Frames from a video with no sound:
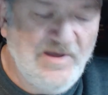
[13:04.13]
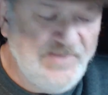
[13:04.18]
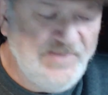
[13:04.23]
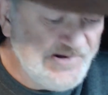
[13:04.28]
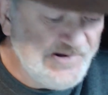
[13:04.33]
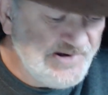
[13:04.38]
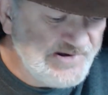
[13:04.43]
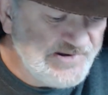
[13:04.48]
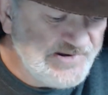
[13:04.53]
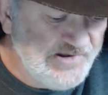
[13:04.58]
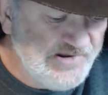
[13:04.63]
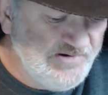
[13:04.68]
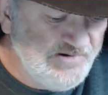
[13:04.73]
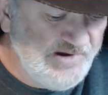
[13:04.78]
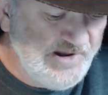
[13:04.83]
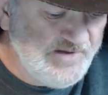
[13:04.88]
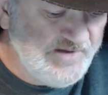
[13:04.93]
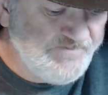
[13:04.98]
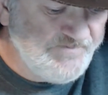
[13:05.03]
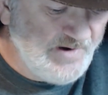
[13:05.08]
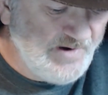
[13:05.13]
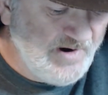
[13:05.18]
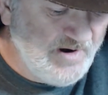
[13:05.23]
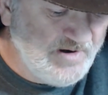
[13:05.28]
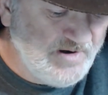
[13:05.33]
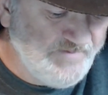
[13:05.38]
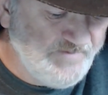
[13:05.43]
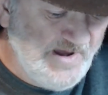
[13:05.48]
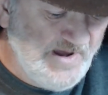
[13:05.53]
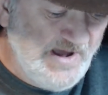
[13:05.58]
this is the unique
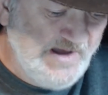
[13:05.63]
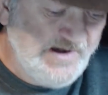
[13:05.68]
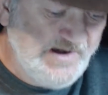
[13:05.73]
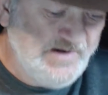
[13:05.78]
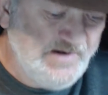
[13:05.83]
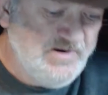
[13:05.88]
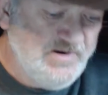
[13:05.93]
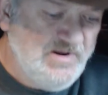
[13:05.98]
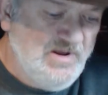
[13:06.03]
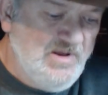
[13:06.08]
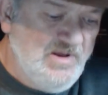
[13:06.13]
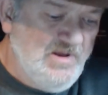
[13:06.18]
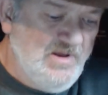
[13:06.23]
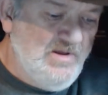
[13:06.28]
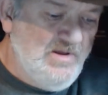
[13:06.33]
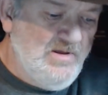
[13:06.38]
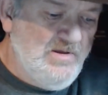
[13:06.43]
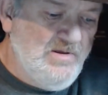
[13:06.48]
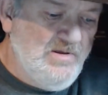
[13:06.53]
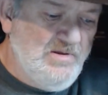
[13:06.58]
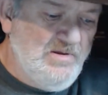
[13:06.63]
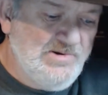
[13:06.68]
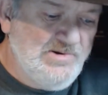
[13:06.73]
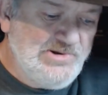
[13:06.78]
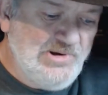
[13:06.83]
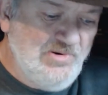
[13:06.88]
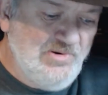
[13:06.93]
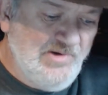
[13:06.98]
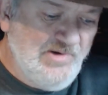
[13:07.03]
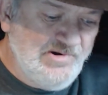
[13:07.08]
part about it.
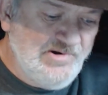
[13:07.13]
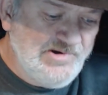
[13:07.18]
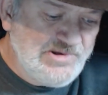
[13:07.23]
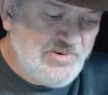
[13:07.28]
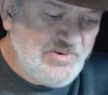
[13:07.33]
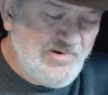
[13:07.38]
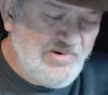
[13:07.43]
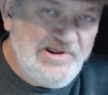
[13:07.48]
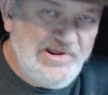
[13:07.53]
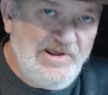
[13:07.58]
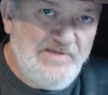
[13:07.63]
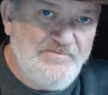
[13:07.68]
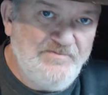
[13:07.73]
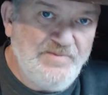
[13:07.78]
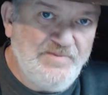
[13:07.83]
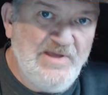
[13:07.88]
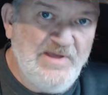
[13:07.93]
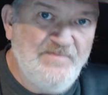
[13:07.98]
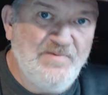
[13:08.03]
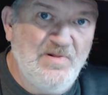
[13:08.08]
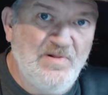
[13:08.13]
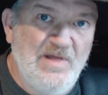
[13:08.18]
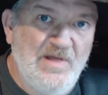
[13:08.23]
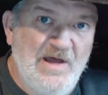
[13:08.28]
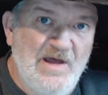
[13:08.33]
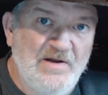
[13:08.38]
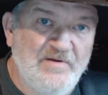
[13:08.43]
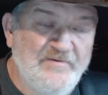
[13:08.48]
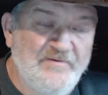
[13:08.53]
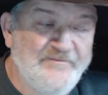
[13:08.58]
228 people
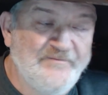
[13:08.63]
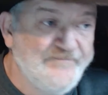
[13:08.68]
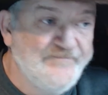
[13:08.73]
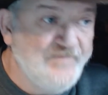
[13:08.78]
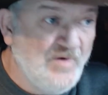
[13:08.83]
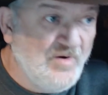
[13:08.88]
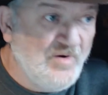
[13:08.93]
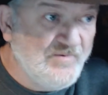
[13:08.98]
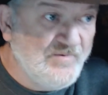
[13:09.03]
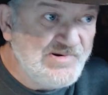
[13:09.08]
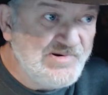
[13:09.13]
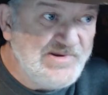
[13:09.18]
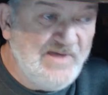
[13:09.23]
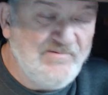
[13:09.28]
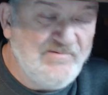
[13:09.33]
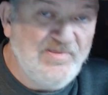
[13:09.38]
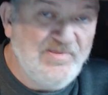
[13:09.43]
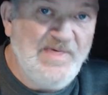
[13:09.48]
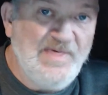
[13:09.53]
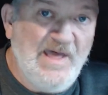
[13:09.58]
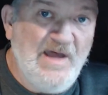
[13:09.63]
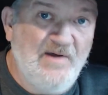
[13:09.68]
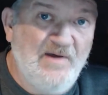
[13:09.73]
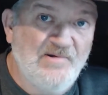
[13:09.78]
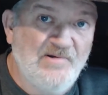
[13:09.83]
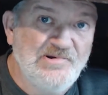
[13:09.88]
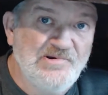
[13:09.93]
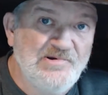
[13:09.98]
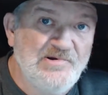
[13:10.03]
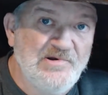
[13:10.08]
out of over
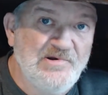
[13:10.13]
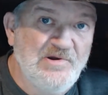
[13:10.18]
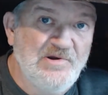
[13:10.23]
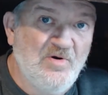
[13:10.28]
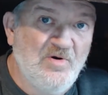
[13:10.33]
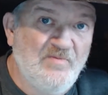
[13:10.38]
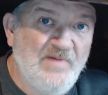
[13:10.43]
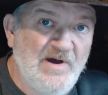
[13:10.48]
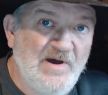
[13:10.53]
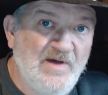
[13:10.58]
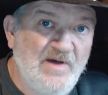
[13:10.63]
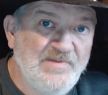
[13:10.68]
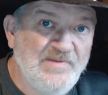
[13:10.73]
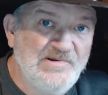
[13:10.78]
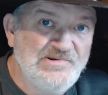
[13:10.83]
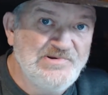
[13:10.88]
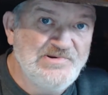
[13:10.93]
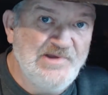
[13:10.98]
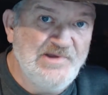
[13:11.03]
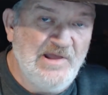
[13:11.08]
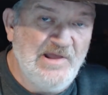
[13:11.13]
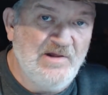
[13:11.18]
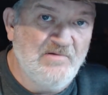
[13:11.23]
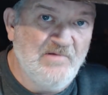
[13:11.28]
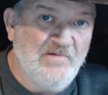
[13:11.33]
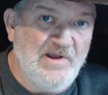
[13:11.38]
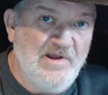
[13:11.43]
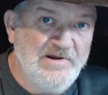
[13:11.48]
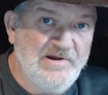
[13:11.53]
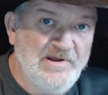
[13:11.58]
7,000 know about this channel
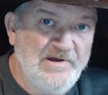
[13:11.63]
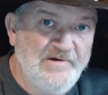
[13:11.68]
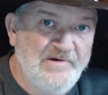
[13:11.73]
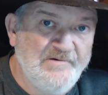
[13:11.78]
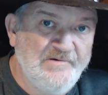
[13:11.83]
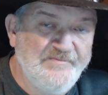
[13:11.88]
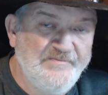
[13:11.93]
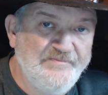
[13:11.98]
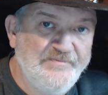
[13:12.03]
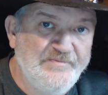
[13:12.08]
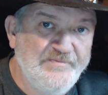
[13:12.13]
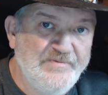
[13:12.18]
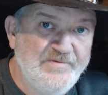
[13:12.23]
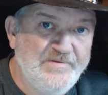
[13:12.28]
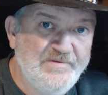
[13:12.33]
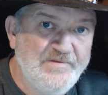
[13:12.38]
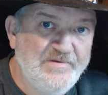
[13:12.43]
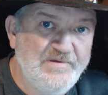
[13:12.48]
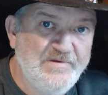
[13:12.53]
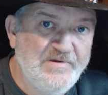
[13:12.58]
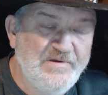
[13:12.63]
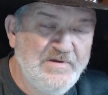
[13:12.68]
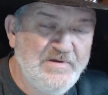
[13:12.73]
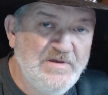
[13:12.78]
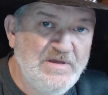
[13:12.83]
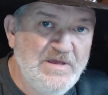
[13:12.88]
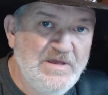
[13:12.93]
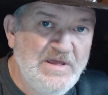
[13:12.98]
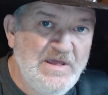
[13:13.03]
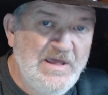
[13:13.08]
right now.
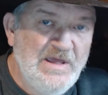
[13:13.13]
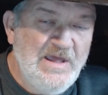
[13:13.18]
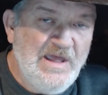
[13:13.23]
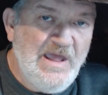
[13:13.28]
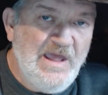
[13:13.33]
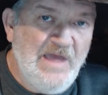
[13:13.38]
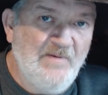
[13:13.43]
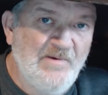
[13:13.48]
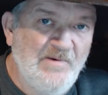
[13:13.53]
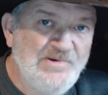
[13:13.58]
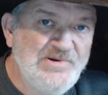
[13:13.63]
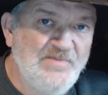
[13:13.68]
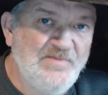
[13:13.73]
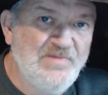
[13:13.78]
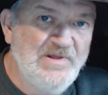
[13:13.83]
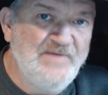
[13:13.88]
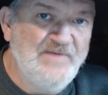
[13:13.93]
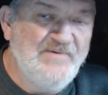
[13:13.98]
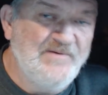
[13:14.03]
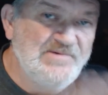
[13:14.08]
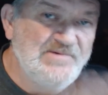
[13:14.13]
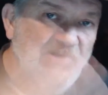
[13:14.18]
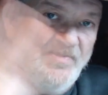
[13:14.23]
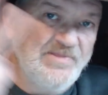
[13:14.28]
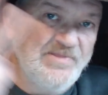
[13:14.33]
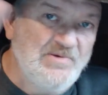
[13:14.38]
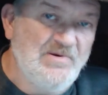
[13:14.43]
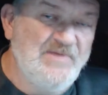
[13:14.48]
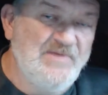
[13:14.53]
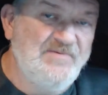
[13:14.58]
And would you believe I've done
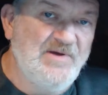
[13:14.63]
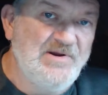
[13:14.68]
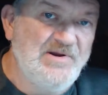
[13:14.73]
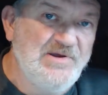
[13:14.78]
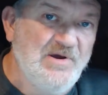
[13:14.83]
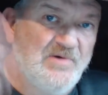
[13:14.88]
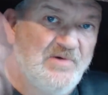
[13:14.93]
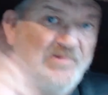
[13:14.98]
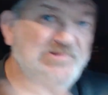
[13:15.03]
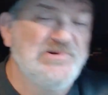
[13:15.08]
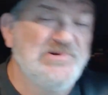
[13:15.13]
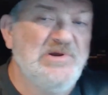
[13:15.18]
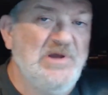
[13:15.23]
3 videos?